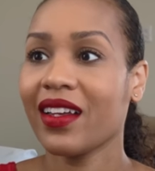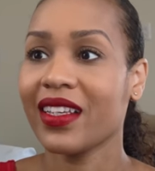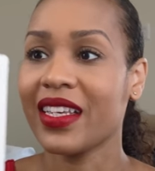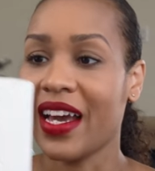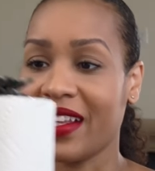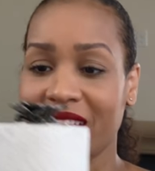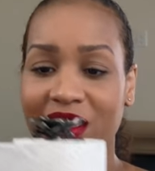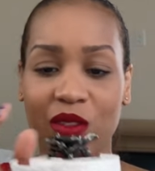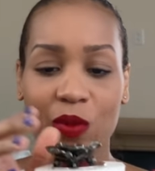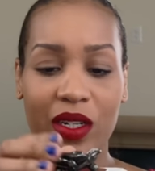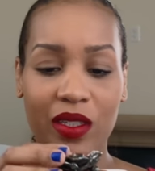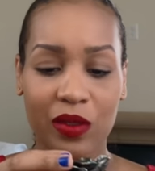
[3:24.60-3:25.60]
Yeah, this
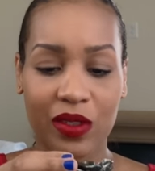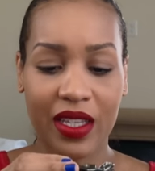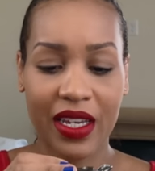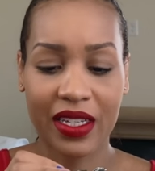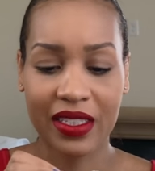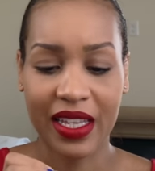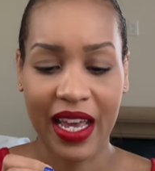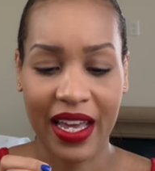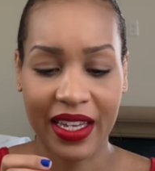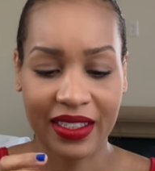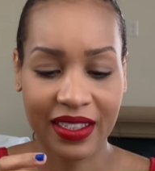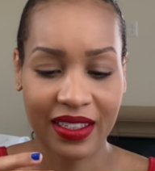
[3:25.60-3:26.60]
is one of those things
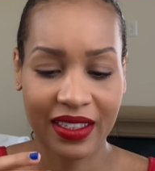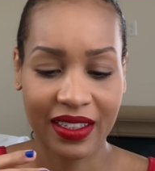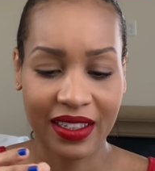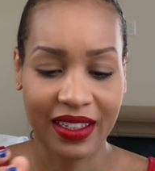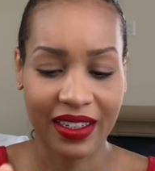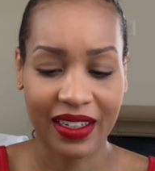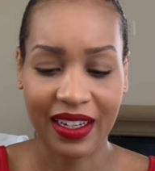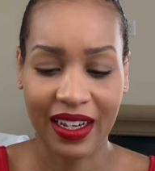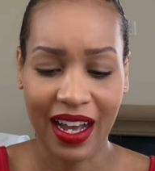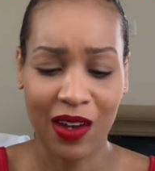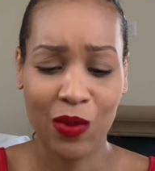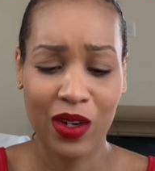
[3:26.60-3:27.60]
that
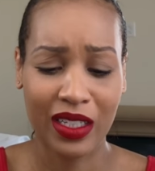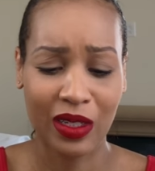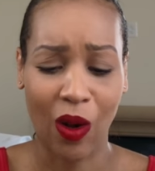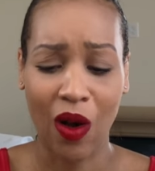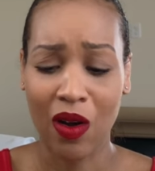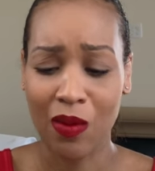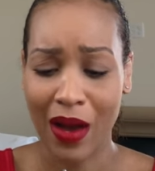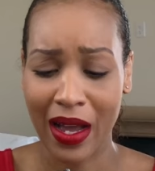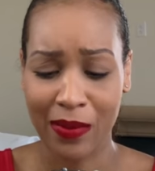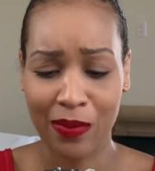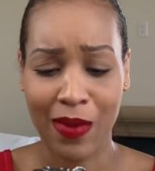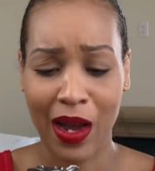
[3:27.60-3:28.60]
I want in all
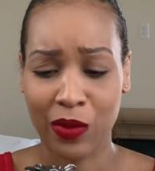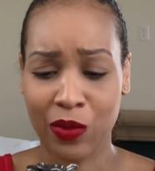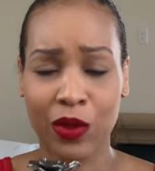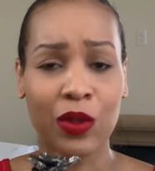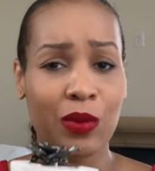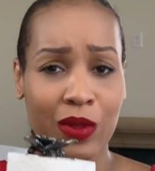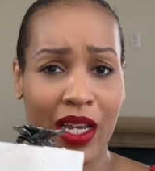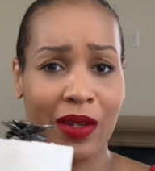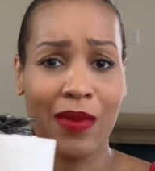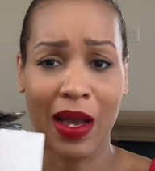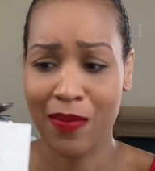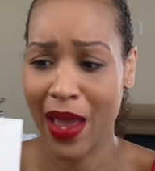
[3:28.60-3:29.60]
my my rooms, like
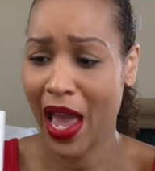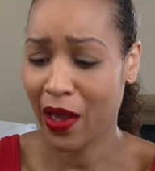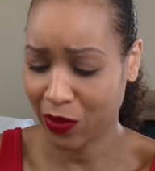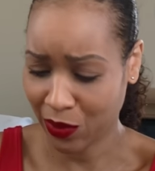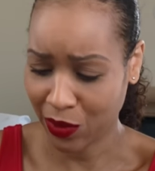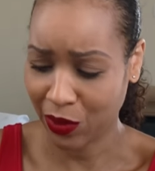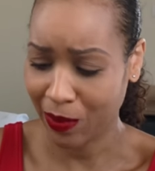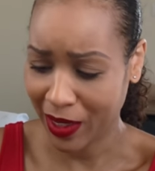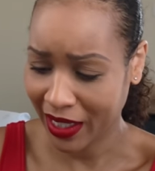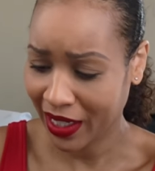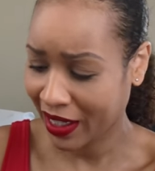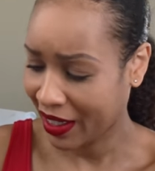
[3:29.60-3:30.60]
my bathroom,
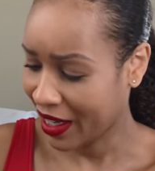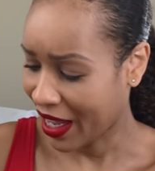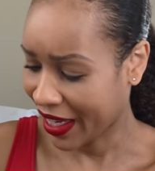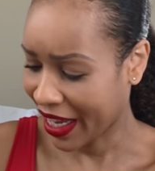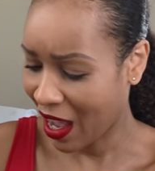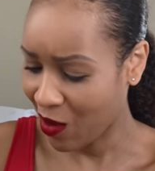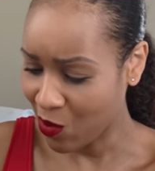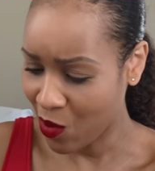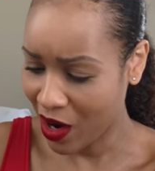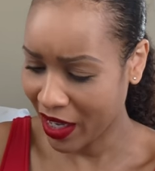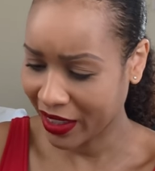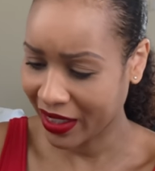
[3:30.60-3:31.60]
and I got
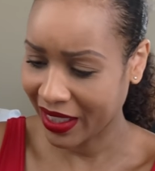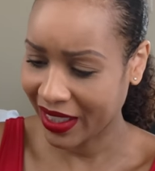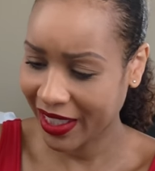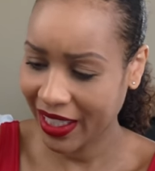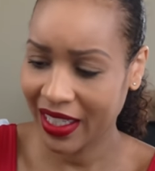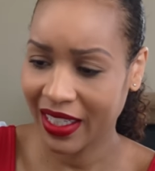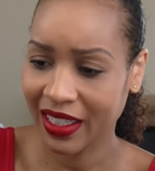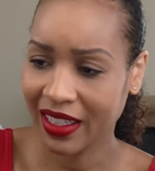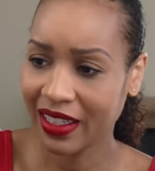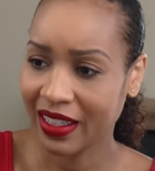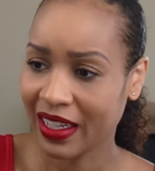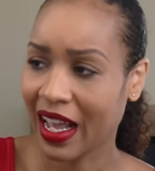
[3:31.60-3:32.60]
one to see
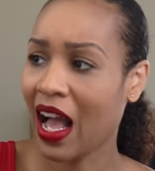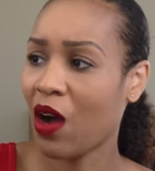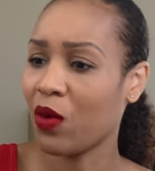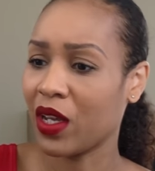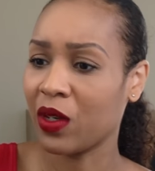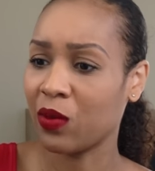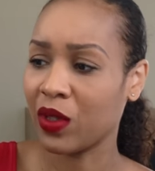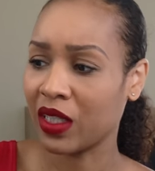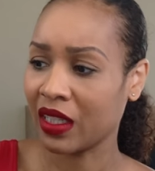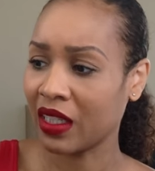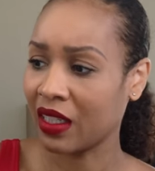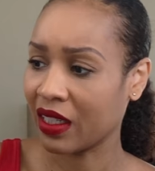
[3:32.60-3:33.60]
how it would
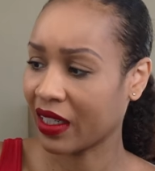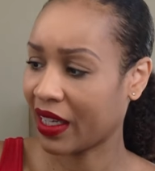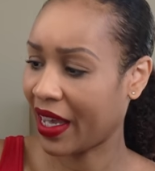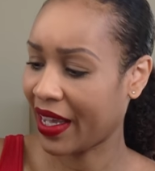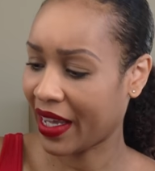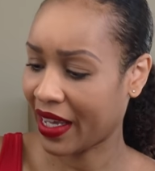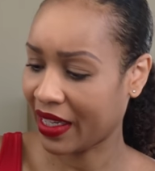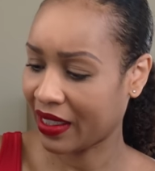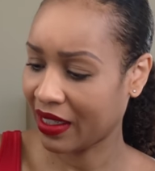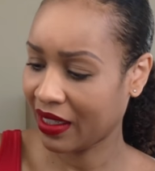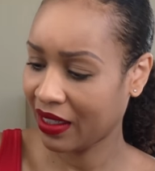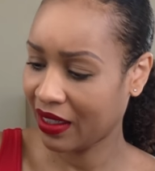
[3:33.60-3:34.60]
look, and